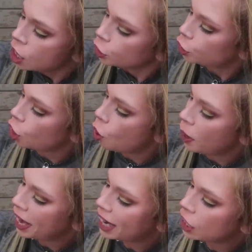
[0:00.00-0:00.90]
So
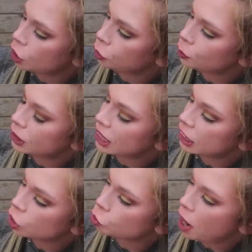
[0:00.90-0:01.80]
it includes
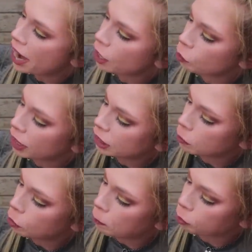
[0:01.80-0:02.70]
these dry
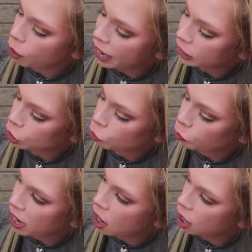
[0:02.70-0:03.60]
erasable bright
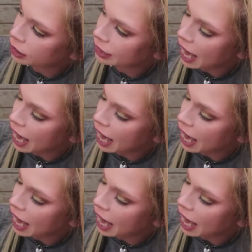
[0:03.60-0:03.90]
crayons,